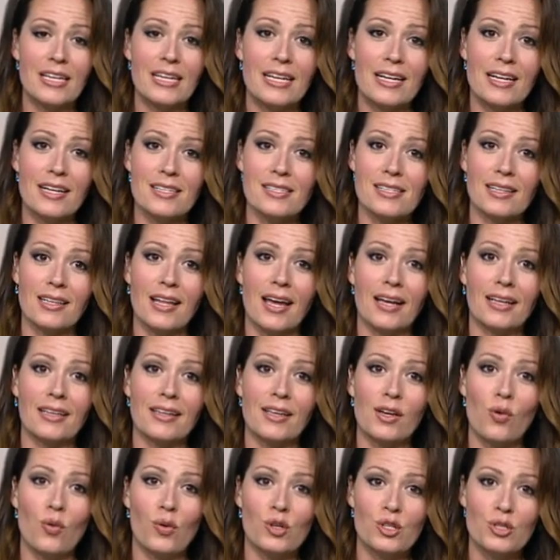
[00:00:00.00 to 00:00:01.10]
is likely
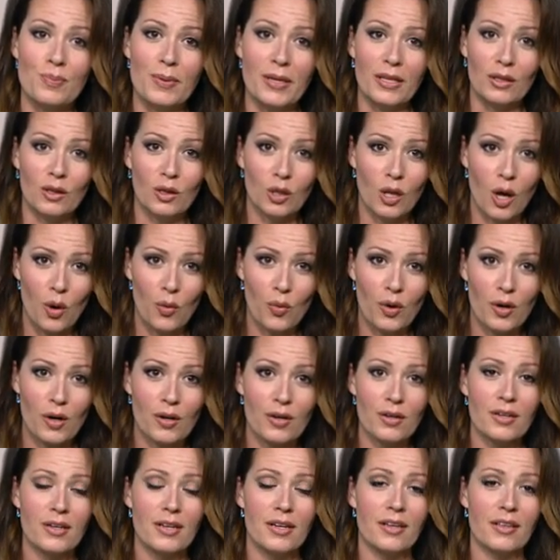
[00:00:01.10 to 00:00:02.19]
going to be lower
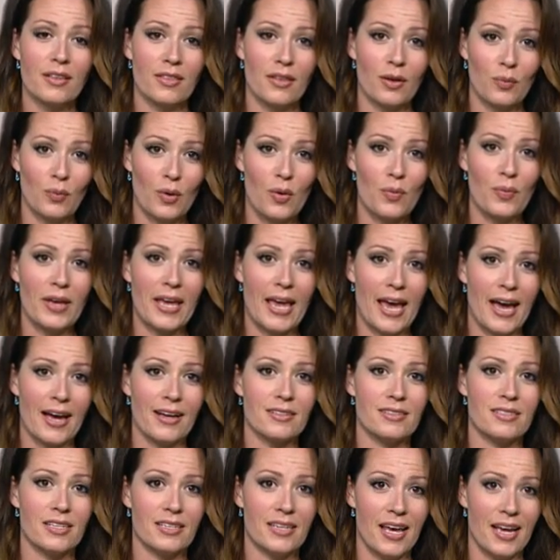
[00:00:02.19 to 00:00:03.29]
than what we
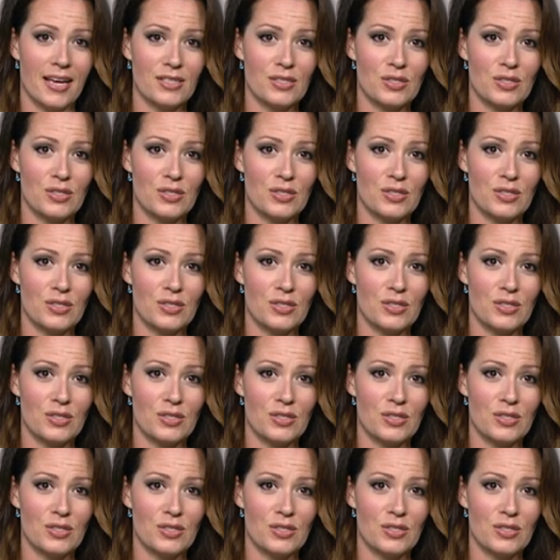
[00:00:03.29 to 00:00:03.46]
had today.